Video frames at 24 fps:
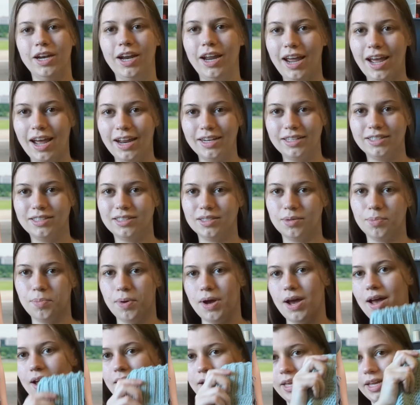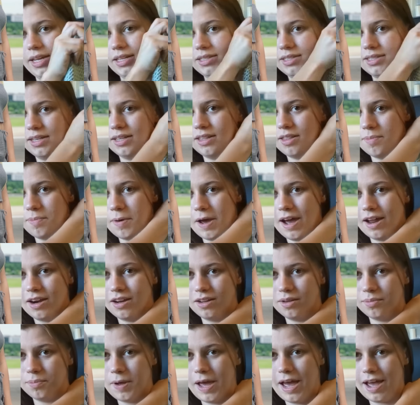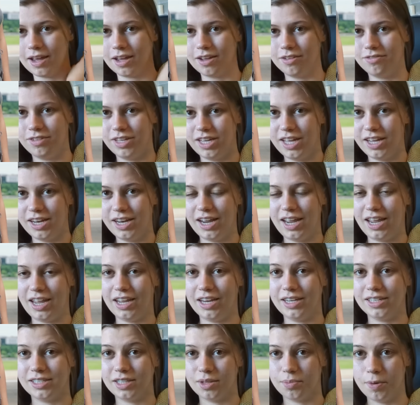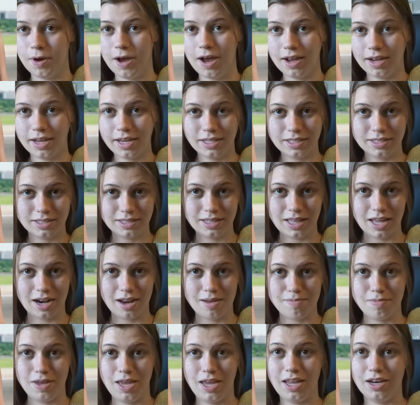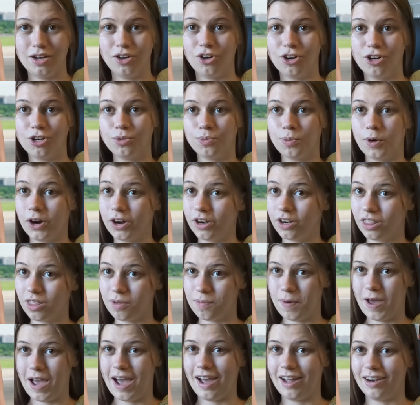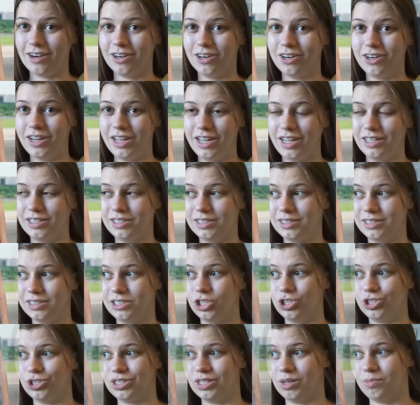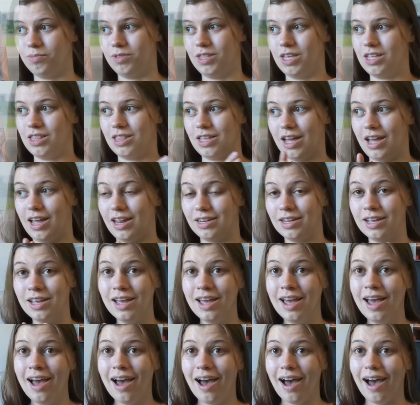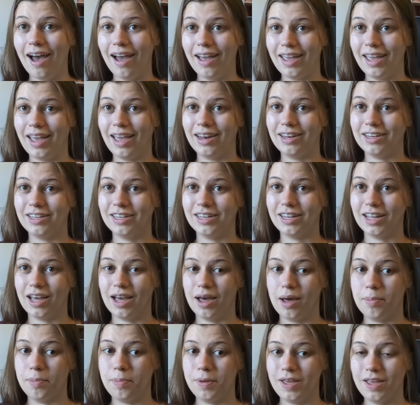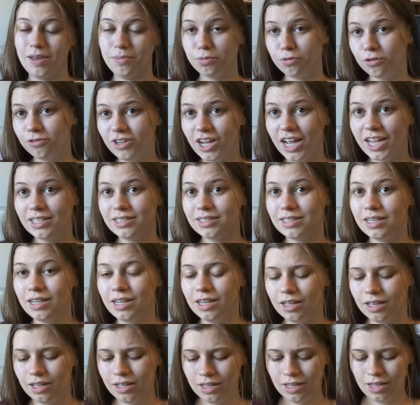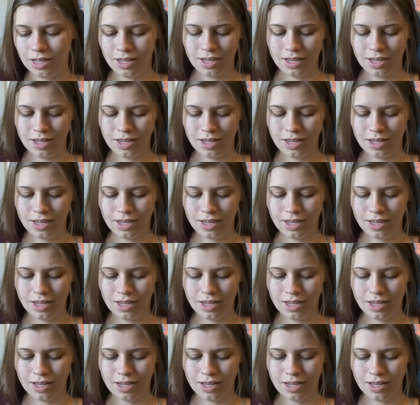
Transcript: I added some pockets to the back of it, and the pockets that I made aren't part of the pattern. It's just something that I ended up improvising.